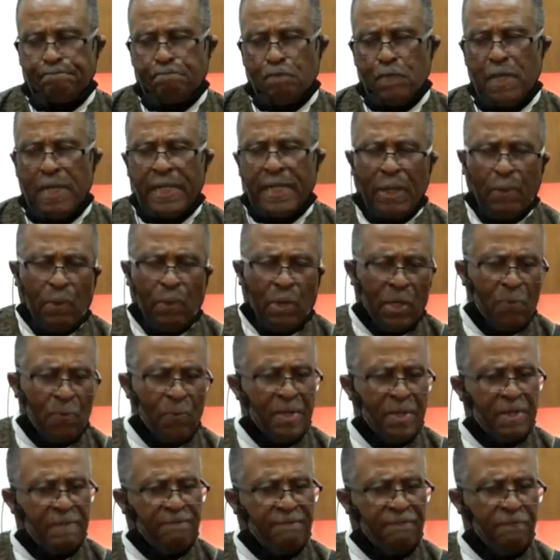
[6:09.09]
And I want to
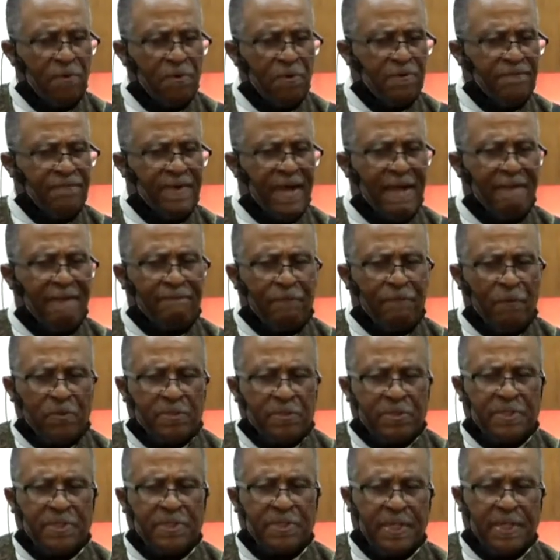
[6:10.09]
read the first five
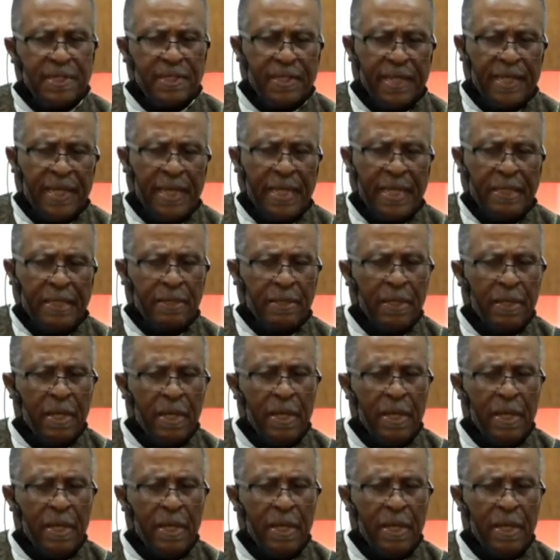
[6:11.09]
verses, and then